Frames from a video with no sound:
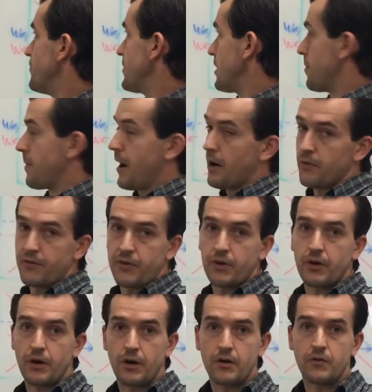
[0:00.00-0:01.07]
the amount
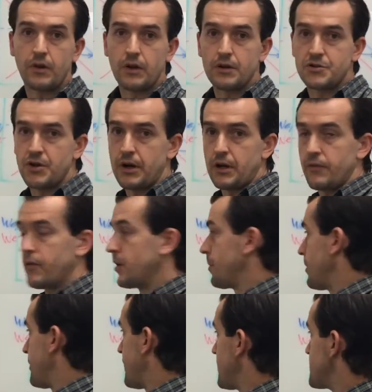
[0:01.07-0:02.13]
of training and
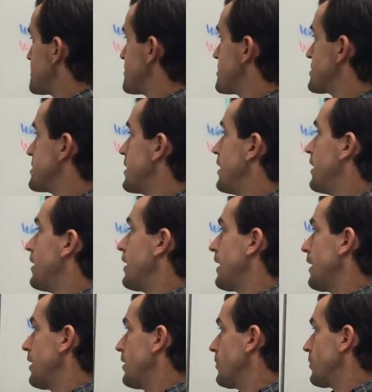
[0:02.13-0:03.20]
development managers,
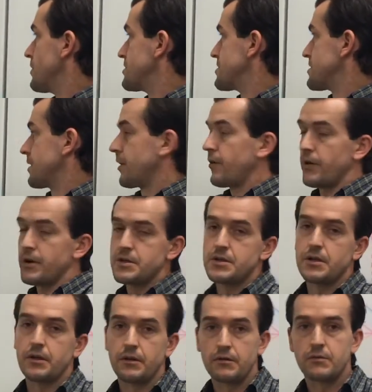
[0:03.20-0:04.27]
which is
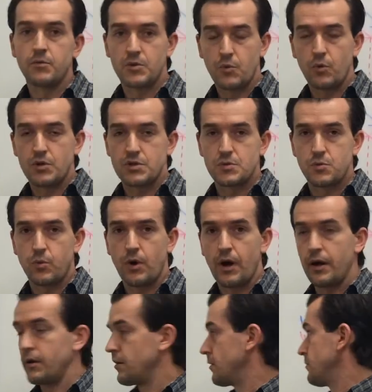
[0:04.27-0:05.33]
increasing, which is why